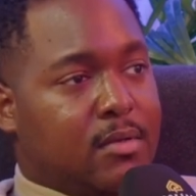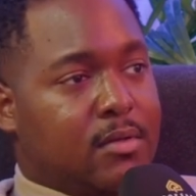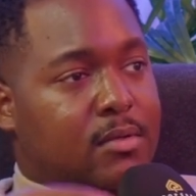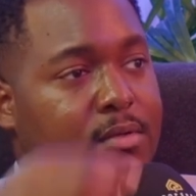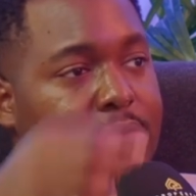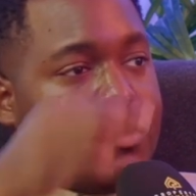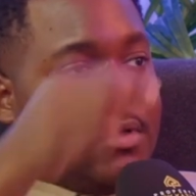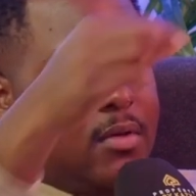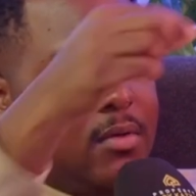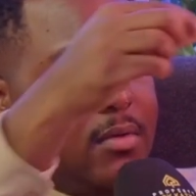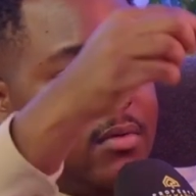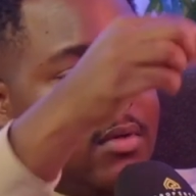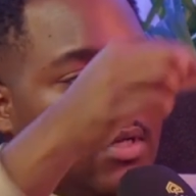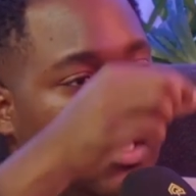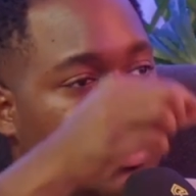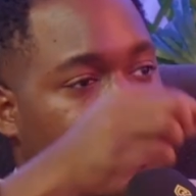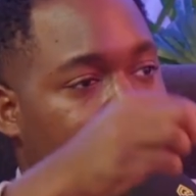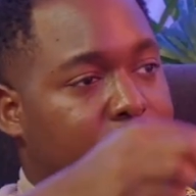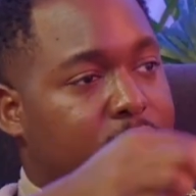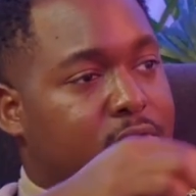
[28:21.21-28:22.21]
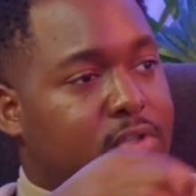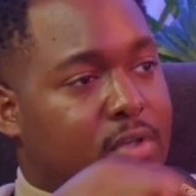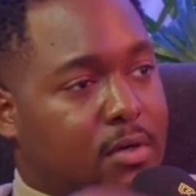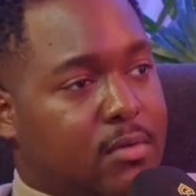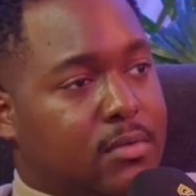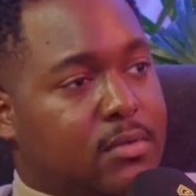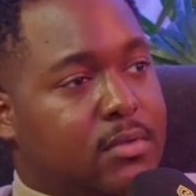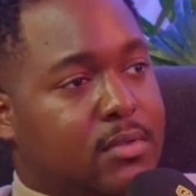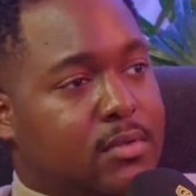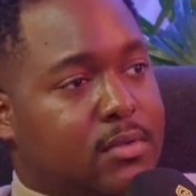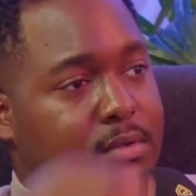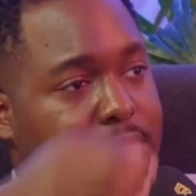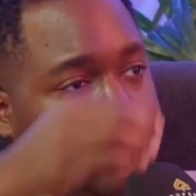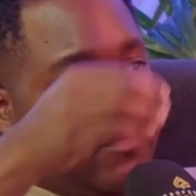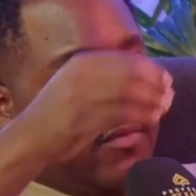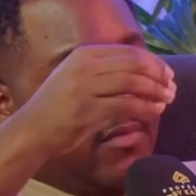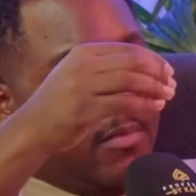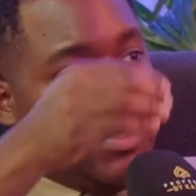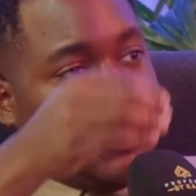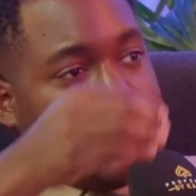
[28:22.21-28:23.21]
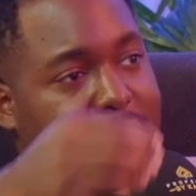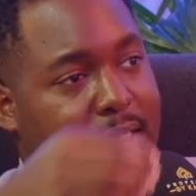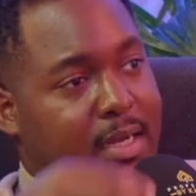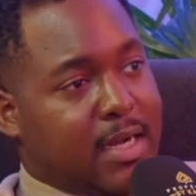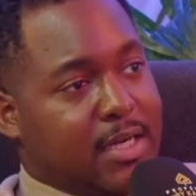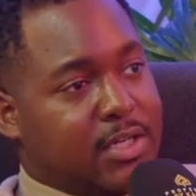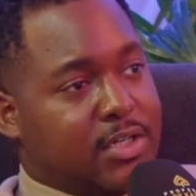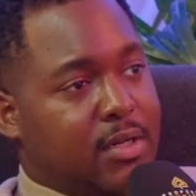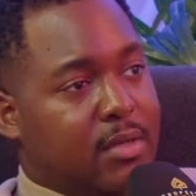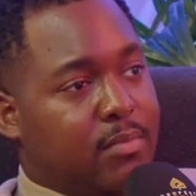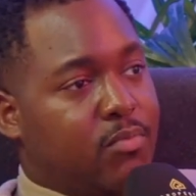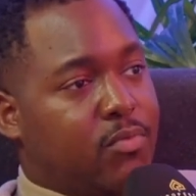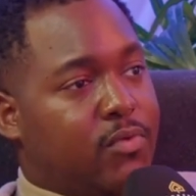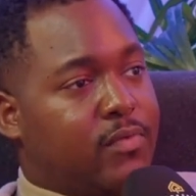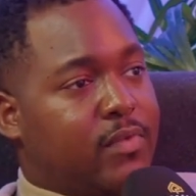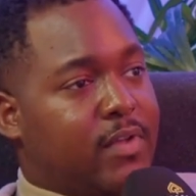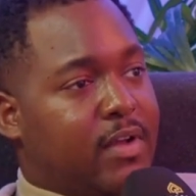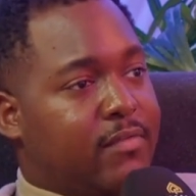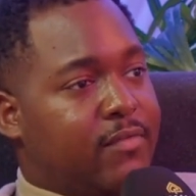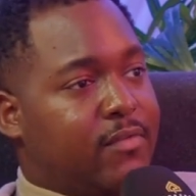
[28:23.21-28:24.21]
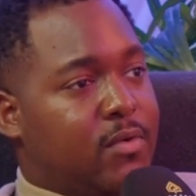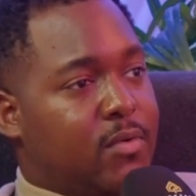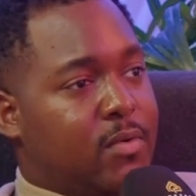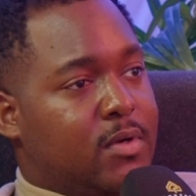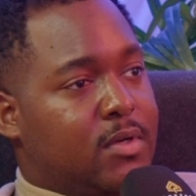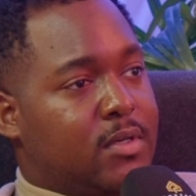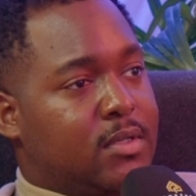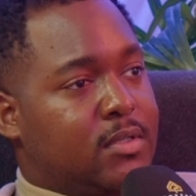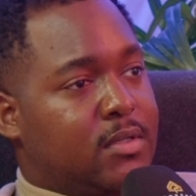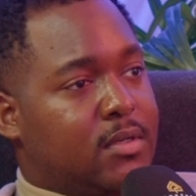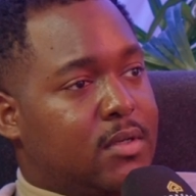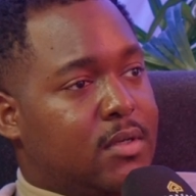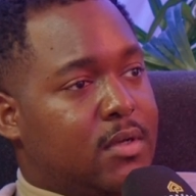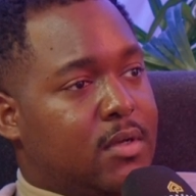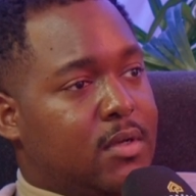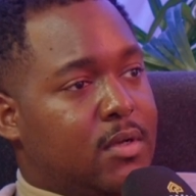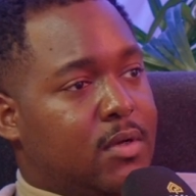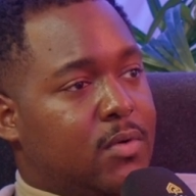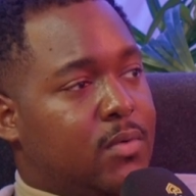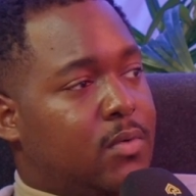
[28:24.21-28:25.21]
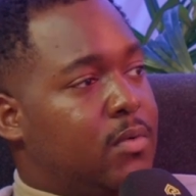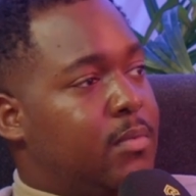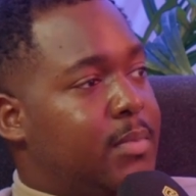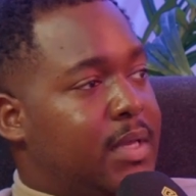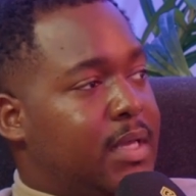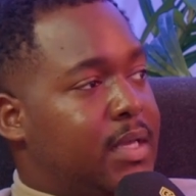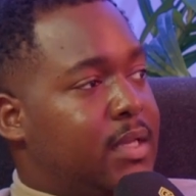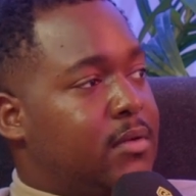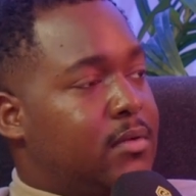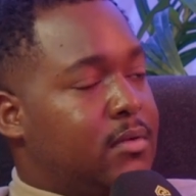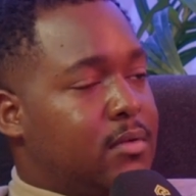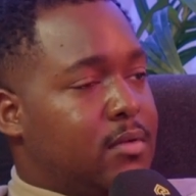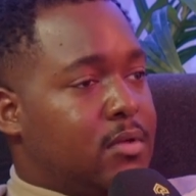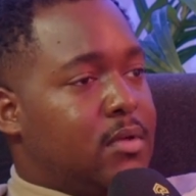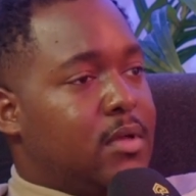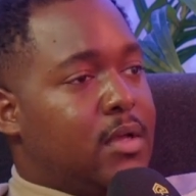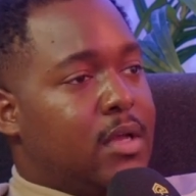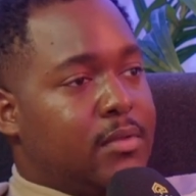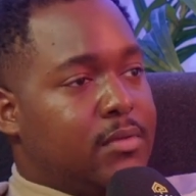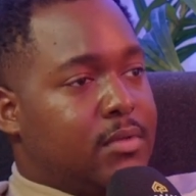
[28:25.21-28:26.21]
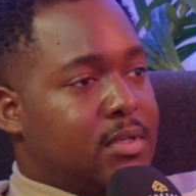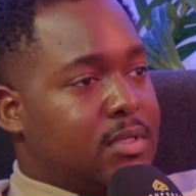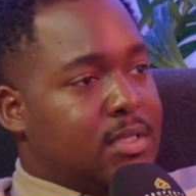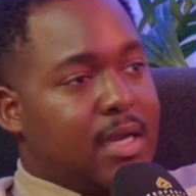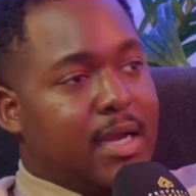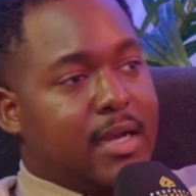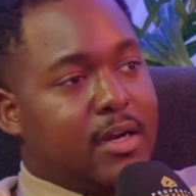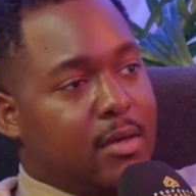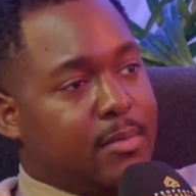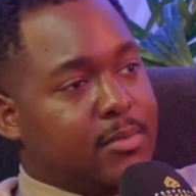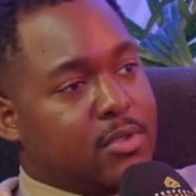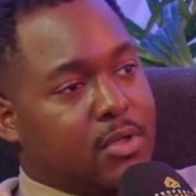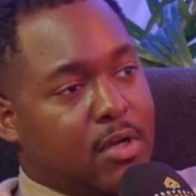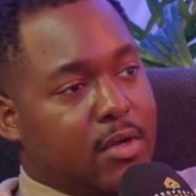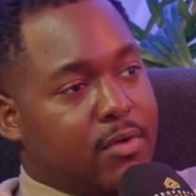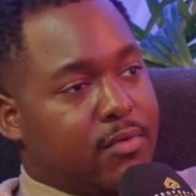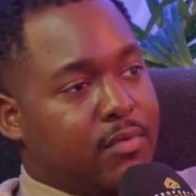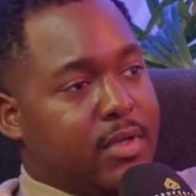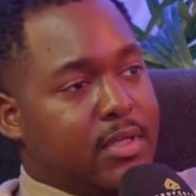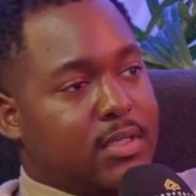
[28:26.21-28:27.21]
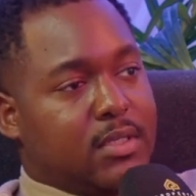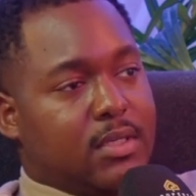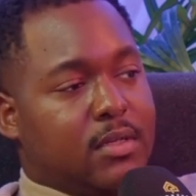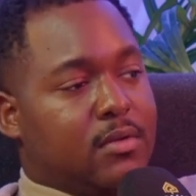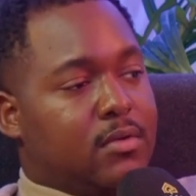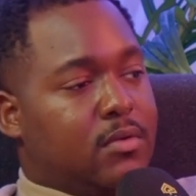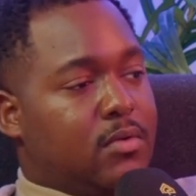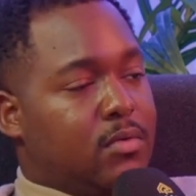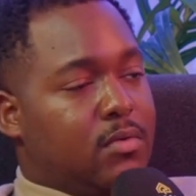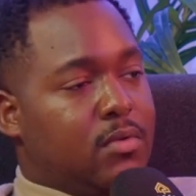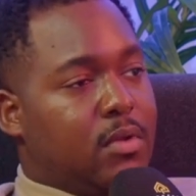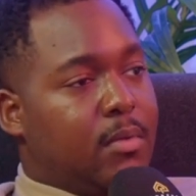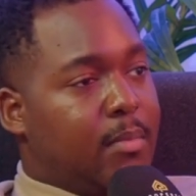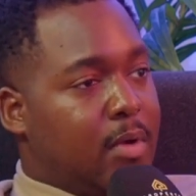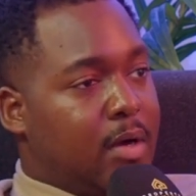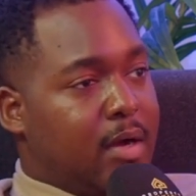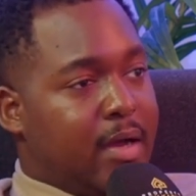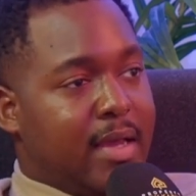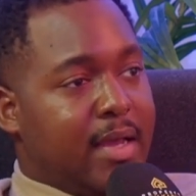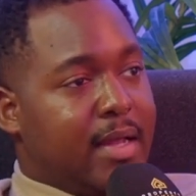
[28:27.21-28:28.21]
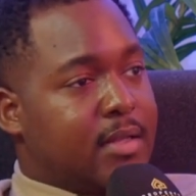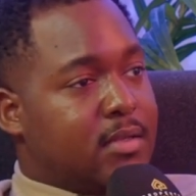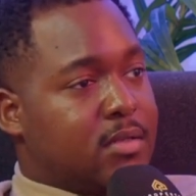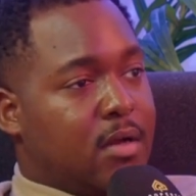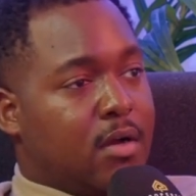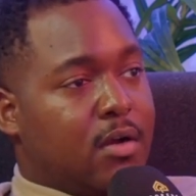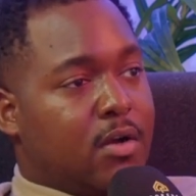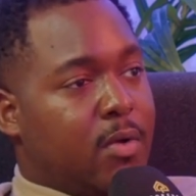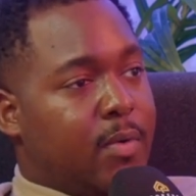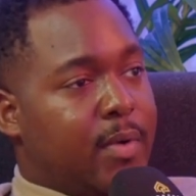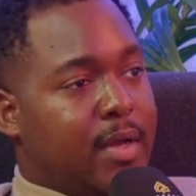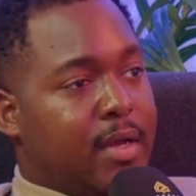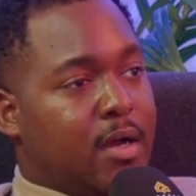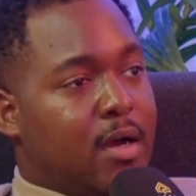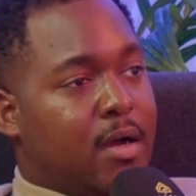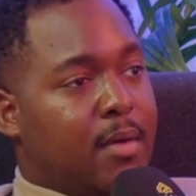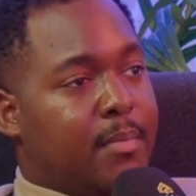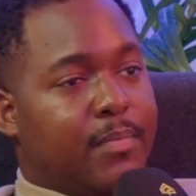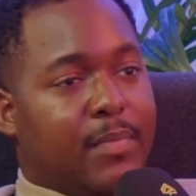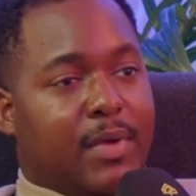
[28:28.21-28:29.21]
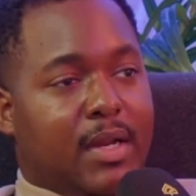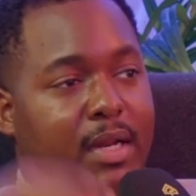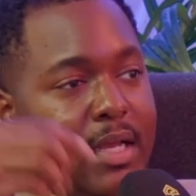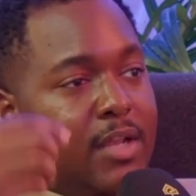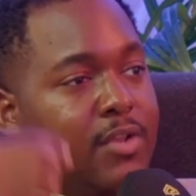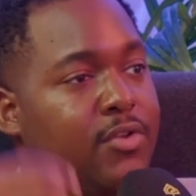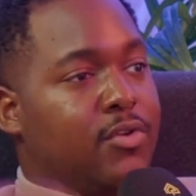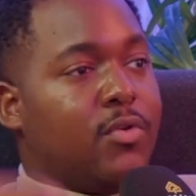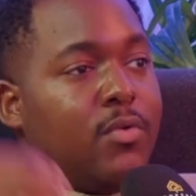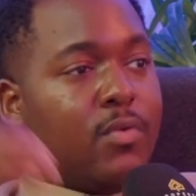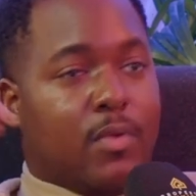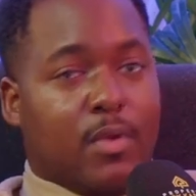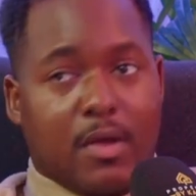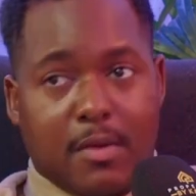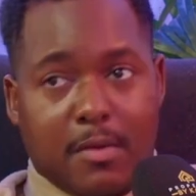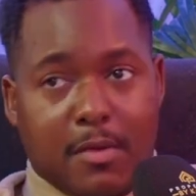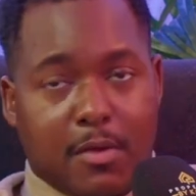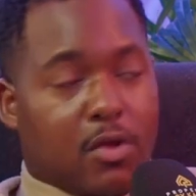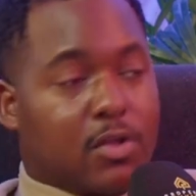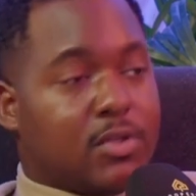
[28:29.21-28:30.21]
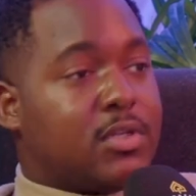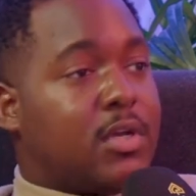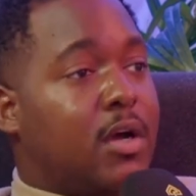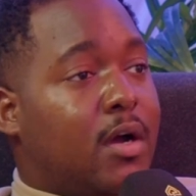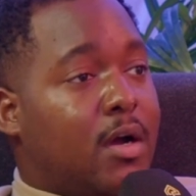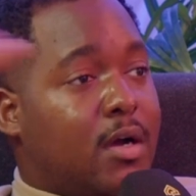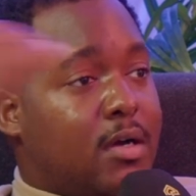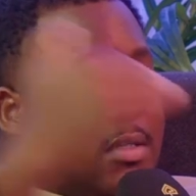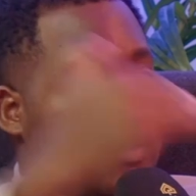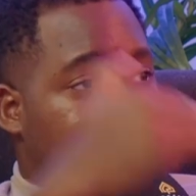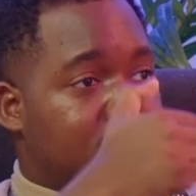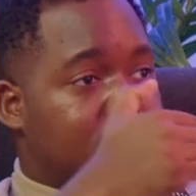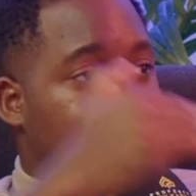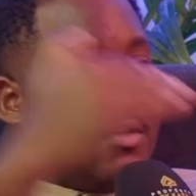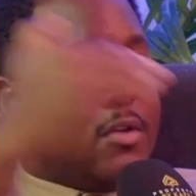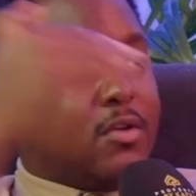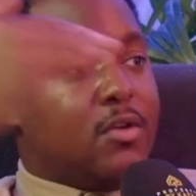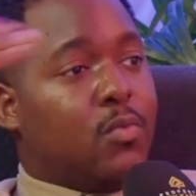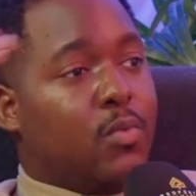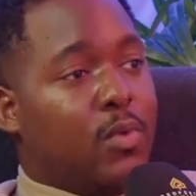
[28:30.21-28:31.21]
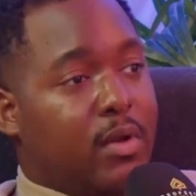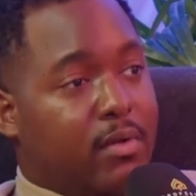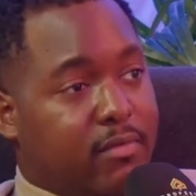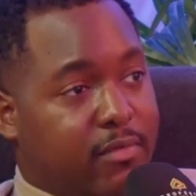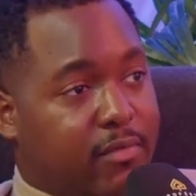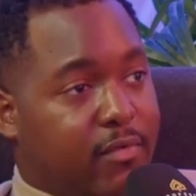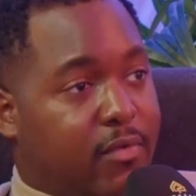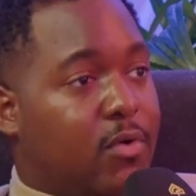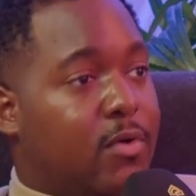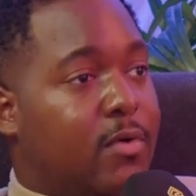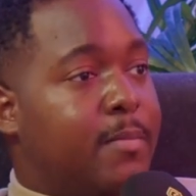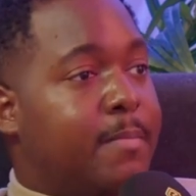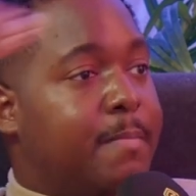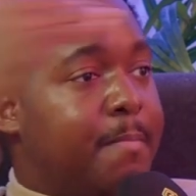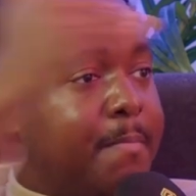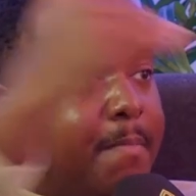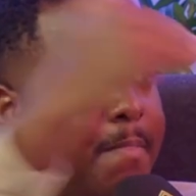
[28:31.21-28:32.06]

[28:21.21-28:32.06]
So the key results for me to actually move that forward will mean the sign-ups are increasing, the amount of hits are going up, and then your tasks will inform